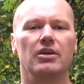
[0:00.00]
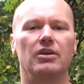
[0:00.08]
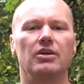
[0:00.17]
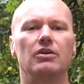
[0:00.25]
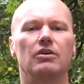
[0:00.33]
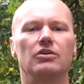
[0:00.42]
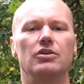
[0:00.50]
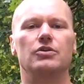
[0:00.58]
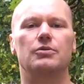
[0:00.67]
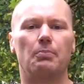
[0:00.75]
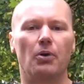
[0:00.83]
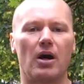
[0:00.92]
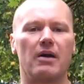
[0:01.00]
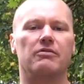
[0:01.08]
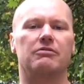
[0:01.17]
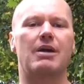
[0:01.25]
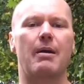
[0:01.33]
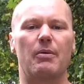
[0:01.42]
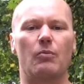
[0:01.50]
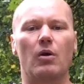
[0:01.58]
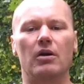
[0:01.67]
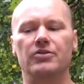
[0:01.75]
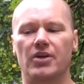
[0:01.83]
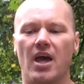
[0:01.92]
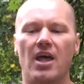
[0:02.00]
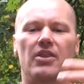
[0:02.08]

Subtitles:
that you can use to put over the rabbit warrens.